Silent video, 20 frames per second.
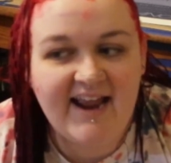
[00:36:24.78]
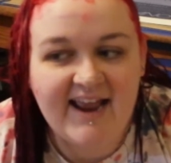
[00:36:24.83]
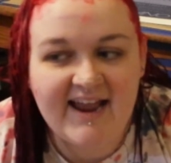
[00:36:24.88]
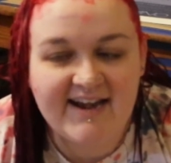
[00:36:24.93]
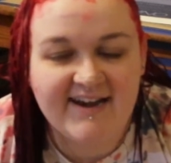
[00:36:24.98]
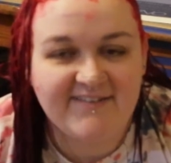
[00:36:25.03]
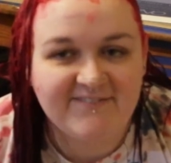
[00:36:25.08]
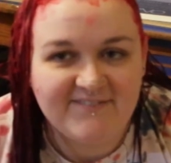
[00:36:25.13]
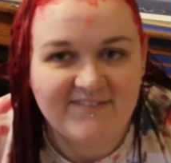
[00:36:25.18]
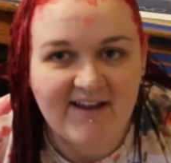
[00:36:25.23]

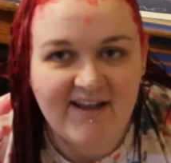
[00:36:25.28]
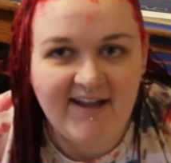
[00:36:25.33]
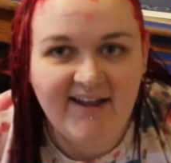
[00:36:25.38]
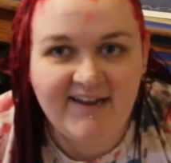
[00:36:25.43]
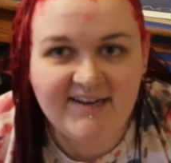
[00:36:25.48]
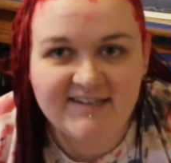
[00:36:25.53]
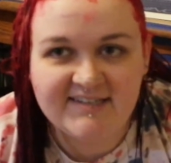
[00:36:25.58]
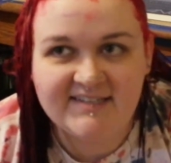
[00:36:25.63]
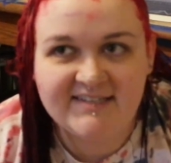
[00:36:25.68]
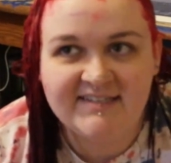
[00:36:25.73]
And if
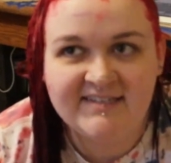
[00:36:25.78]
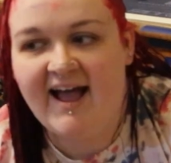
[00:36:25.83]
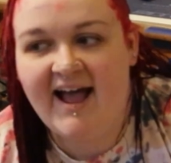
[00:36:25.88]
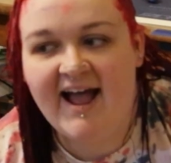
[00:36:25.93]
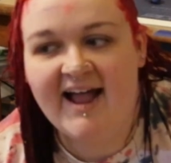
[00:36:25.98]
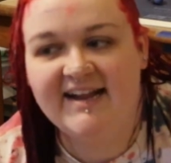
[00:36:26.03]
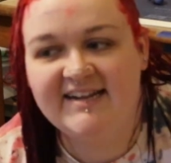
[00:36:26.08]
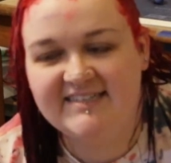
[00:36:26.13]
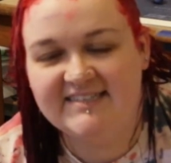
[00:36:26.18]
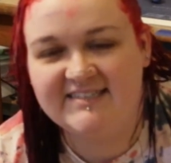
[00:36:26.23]
not,
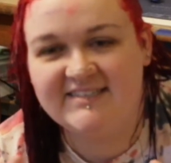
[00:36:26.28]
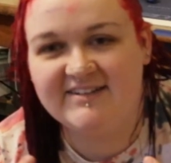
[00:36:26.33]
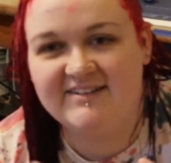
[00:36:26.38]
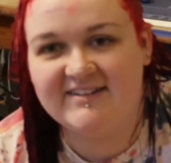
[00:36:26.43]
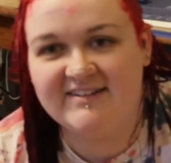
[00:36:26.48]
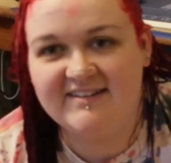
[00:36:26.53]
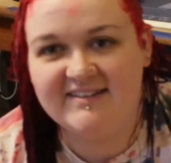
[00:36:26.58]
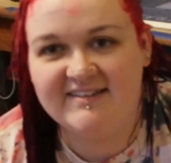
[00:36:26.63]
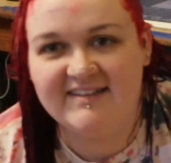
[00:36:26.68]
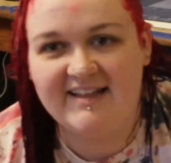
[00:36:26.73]
I
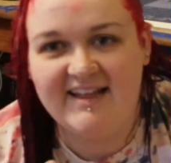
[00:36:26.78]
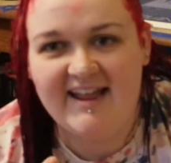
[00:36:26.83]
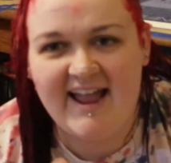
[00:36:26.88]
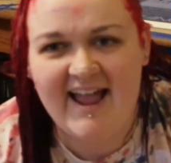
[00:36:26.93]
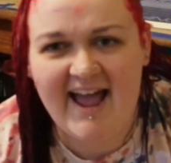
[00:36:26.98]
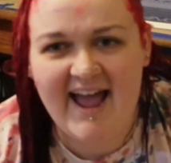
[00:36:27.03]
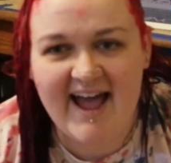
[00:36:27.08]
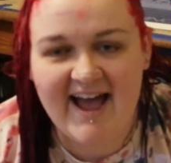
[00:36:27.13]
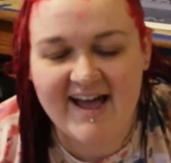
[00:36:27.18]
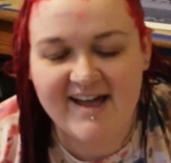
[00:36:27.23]
still
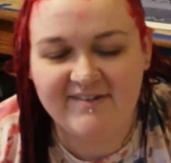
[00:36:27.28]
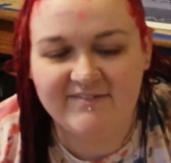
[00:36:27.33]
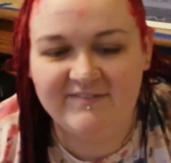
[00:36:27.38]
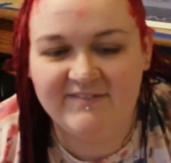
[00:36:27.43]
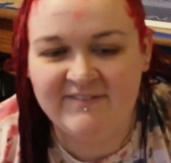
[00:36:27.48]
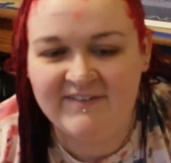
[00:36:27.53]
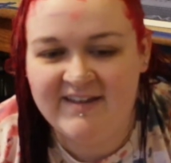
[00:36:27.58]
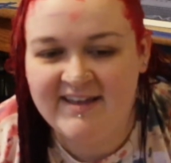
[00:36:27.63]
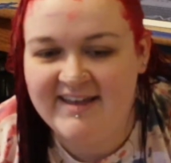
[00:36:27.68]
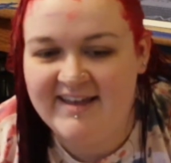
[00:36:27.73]

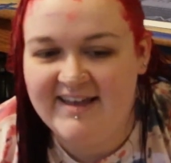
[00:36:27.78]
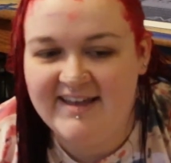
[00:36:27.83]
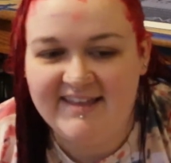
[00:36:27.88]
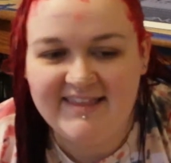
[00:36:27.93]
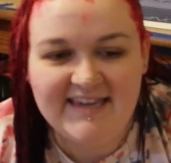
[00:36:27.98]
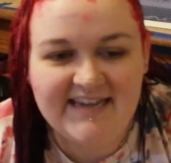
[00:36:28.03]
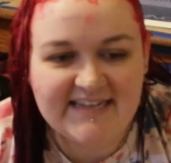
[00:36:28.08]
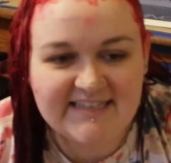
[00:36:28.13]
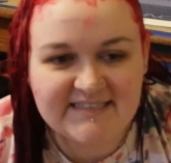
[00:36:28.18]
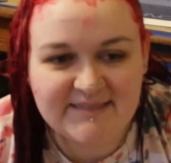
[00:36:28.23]
have
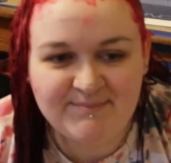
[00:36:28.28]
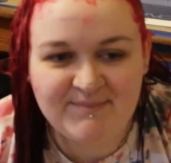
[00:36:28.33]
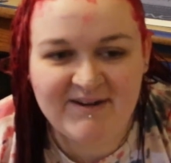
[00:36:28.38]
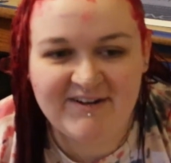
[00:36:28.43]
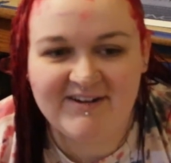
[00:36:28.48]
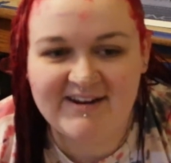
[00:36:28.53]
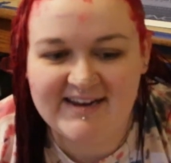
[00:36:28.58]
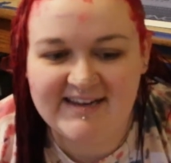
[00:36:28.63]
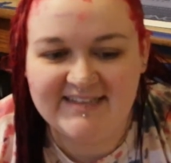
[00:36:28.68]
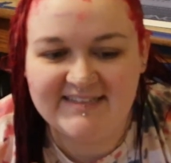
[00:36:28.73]
the
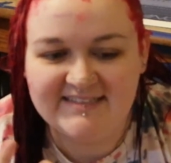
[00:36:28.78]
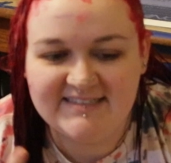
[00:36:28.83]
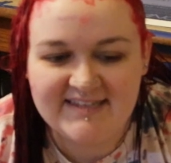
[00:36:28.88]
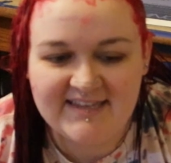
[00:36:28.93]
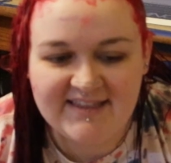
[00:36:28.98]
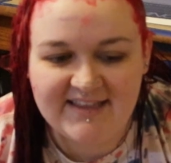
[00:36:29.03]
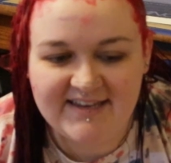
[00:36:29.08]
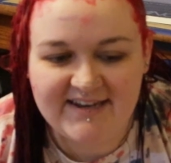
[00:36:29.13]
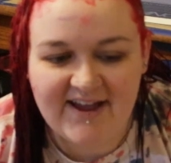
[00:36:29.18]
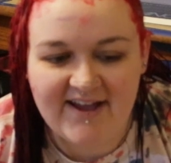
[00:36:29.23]
experience
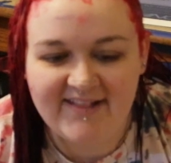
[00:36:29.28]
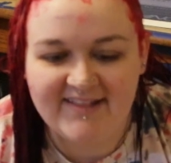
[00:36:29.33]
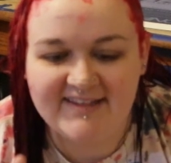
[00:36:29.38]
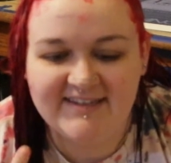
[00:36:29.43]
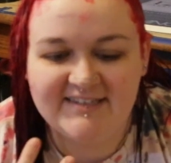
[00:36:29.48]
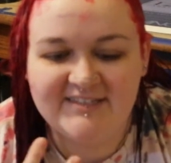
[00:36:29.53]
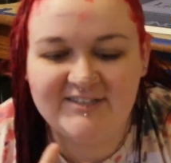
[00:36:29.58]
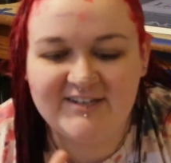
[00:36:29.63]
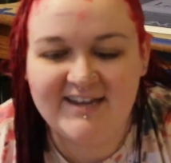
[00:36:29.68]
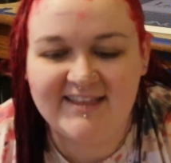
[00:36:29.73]
and the
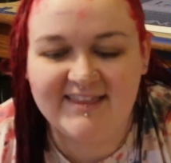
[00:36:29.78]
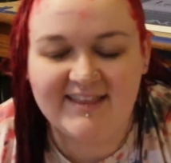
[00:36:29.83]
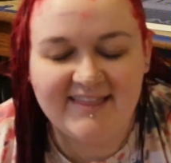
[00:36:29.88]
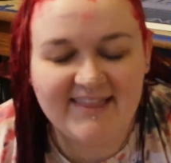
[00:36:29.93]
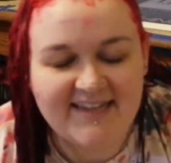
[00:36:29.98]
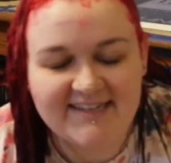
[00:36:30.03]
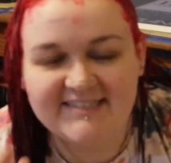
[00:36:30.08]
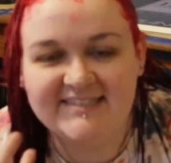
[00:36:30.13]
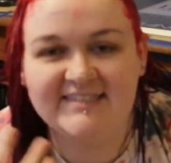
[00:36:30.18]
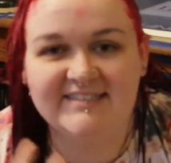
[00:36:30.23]
knowledge and the
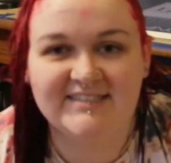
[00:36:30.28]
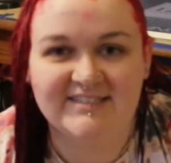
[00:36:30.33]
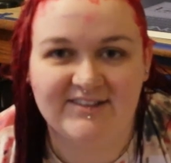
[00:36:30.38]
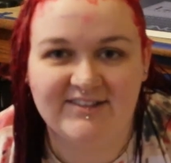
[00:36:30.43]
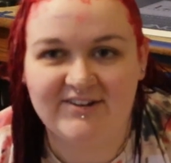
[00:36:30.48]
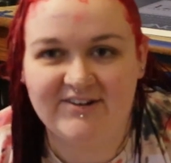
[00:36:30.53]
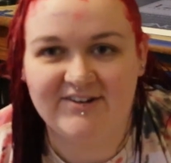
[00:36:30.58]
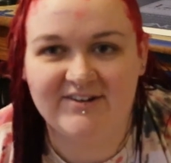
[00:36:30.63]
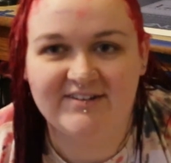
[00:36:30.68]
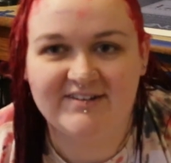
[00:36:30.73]
lessons
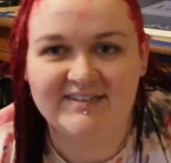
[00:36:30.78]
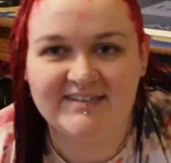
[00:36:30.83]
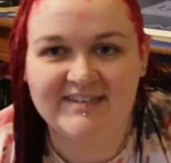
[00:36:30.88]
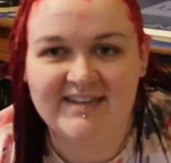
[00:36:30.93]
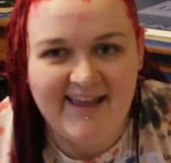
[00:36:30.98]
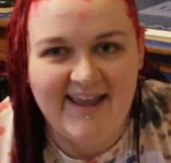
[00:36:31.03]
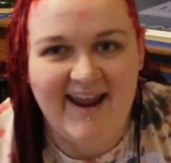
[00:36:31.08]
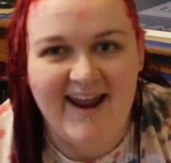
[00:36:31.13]
learned.